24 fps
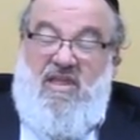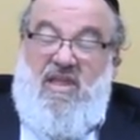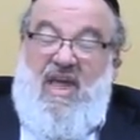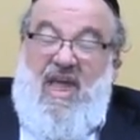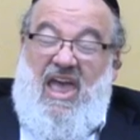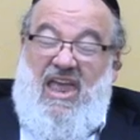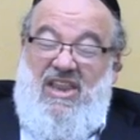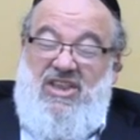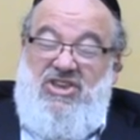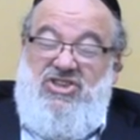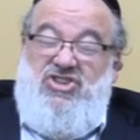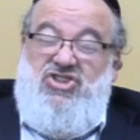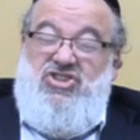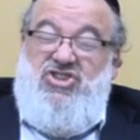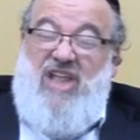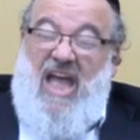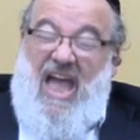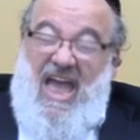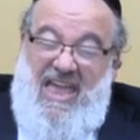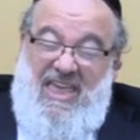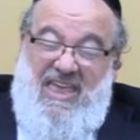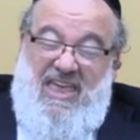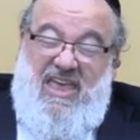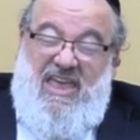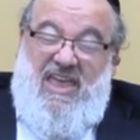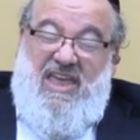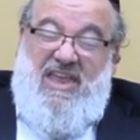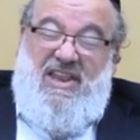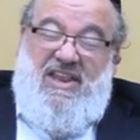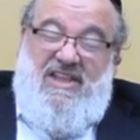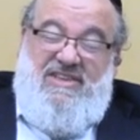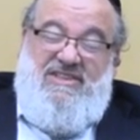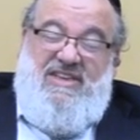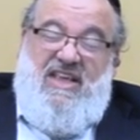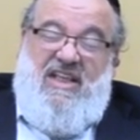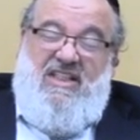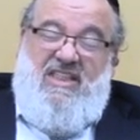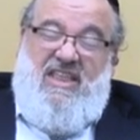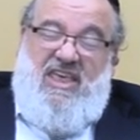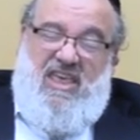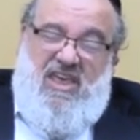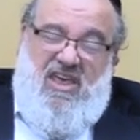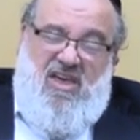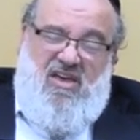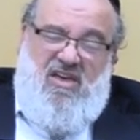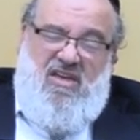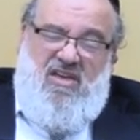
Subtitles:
and his steiging in his aliyah,